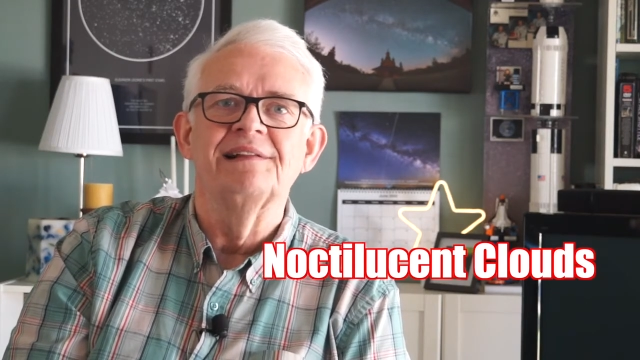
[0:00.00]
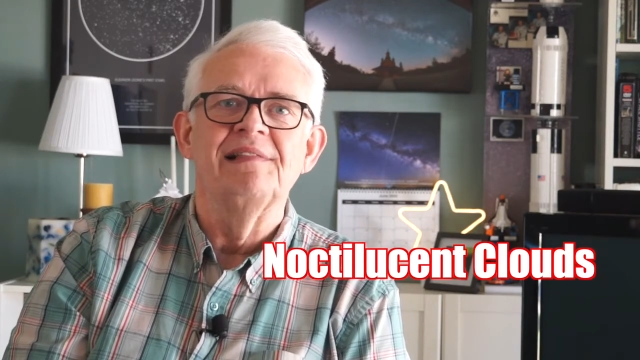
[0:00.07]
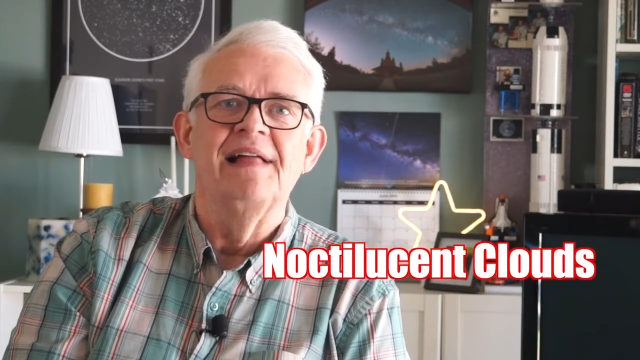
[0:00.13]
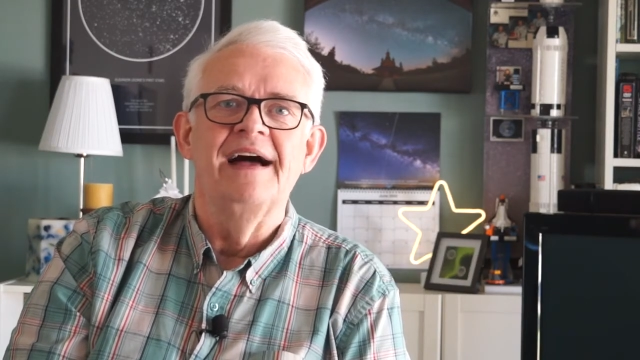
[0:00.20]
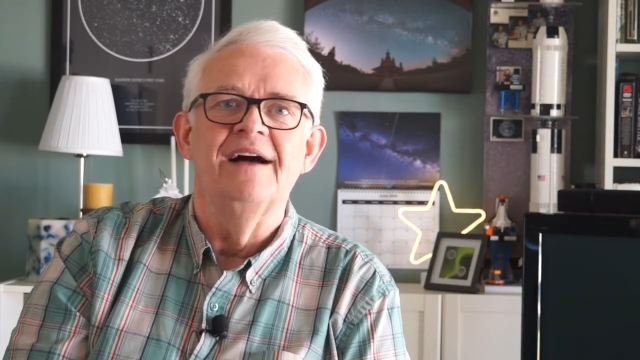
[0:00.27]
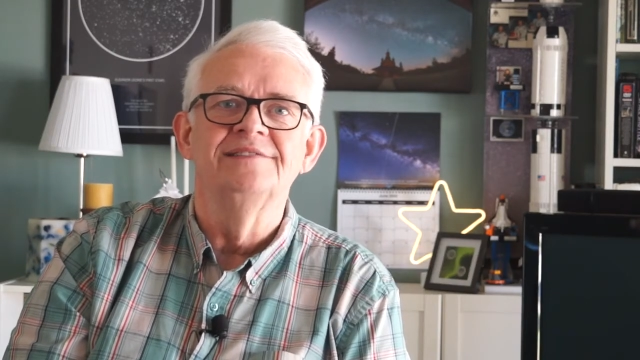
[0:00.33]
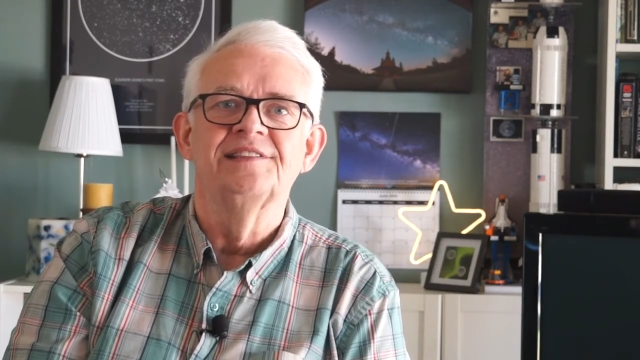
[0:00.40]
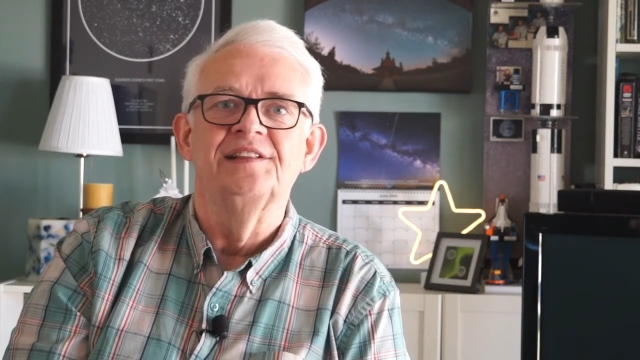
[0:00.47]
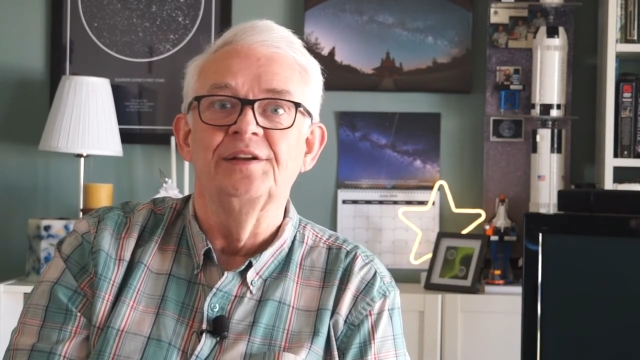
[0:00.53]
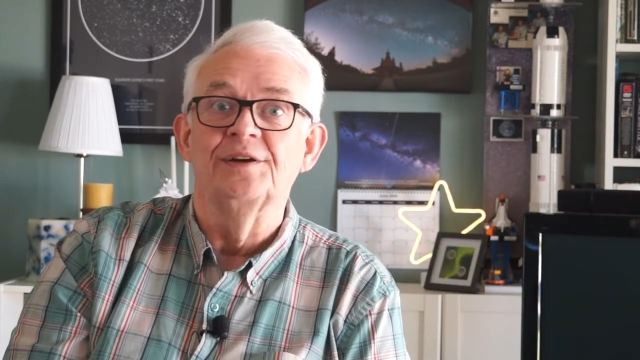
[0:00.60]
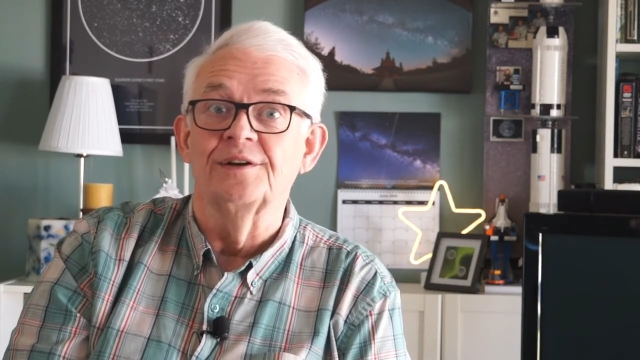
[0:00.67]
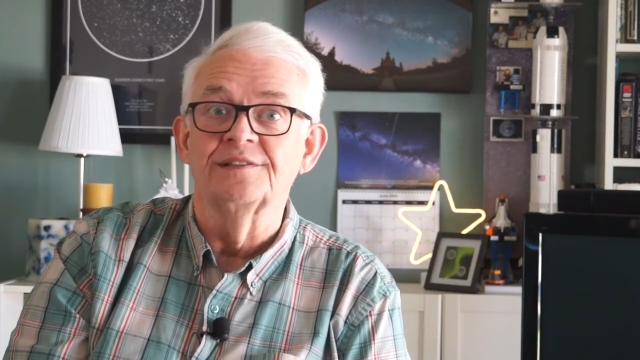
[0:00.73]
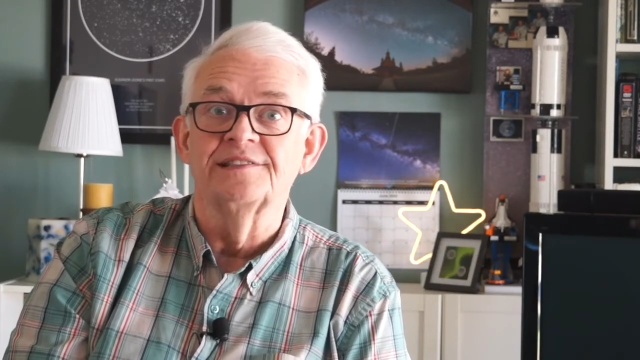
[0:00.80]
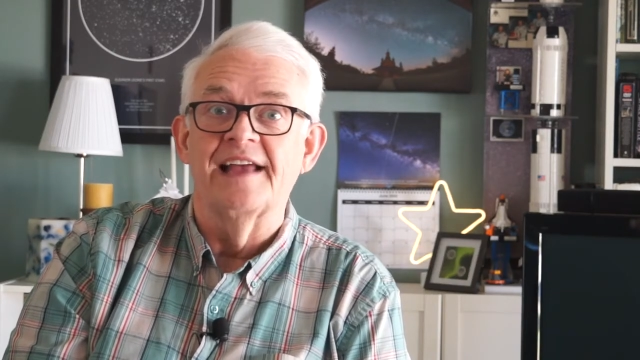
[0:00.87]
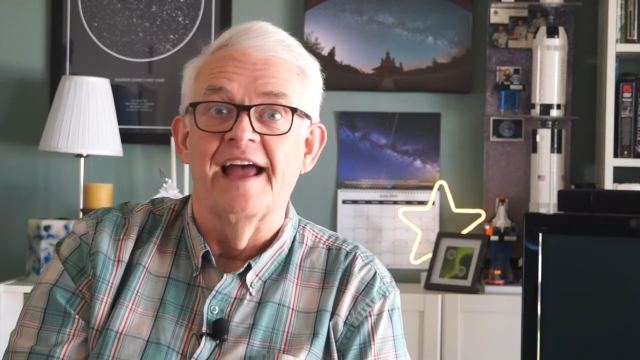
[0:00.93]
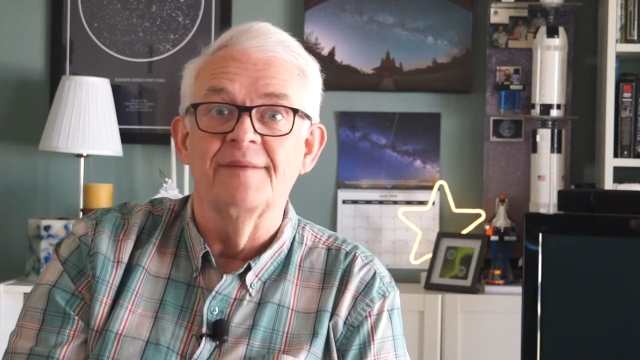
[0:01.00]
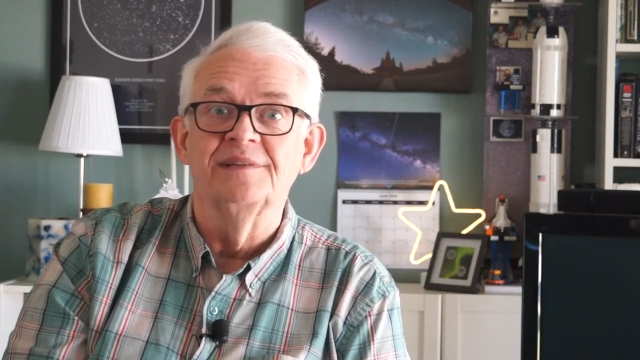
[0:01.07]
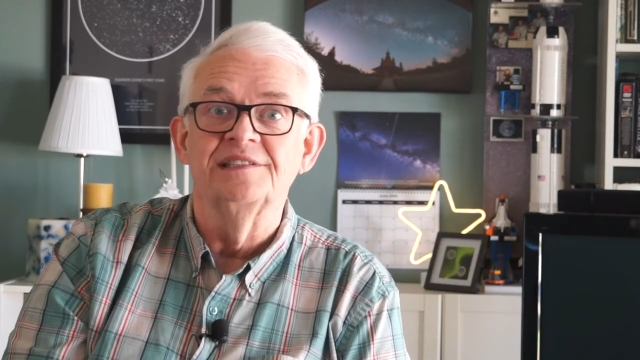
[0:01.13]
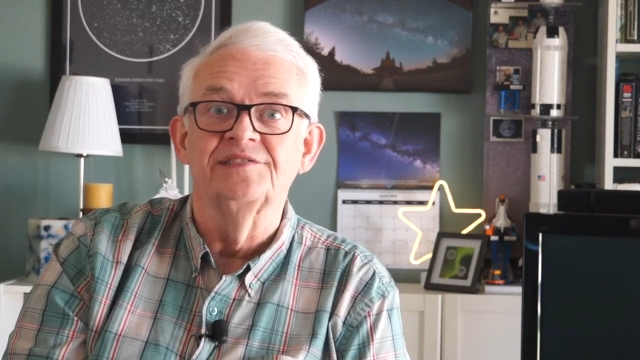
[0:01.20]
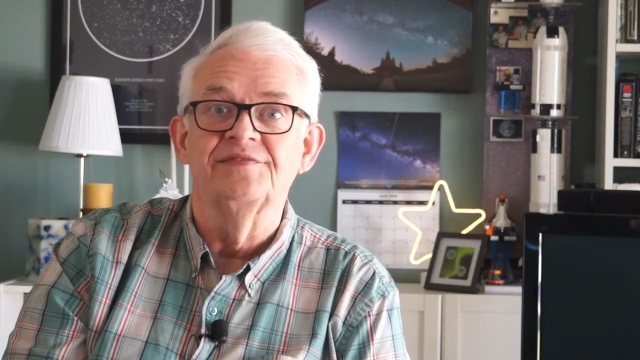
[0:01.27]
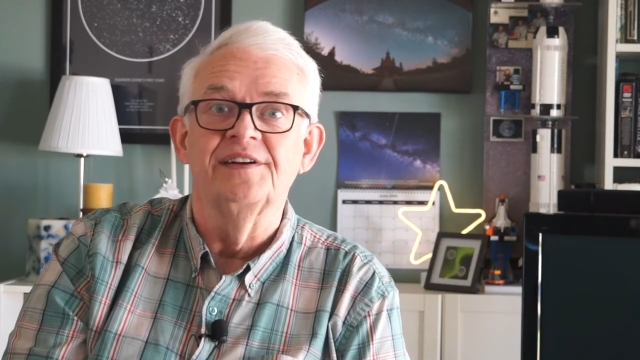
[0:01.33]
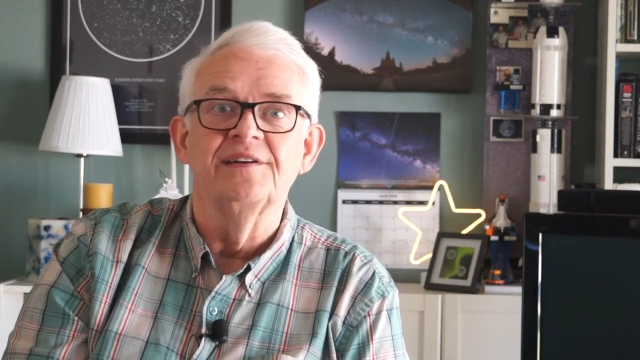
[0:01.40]
clouds in the Earth's
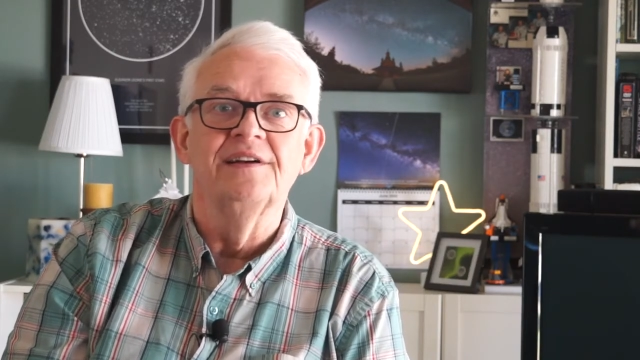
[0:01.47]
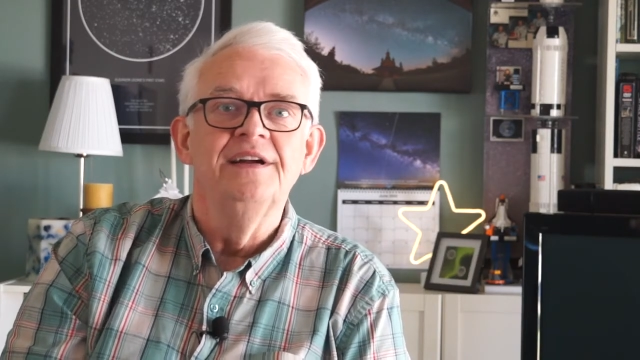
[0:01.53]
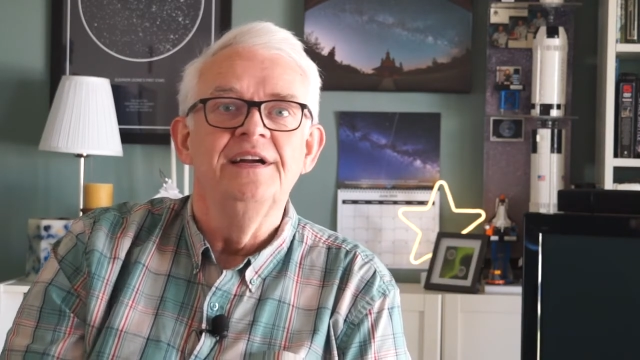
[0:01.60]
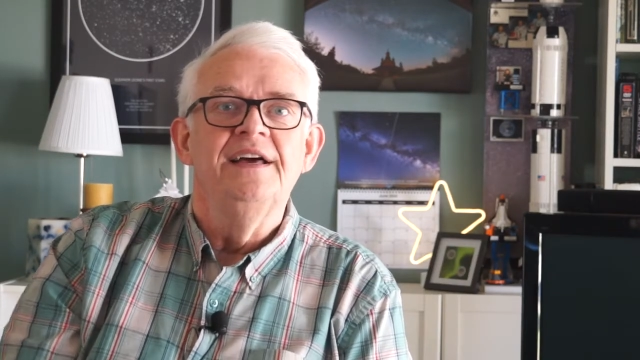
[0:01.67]
atmosphere.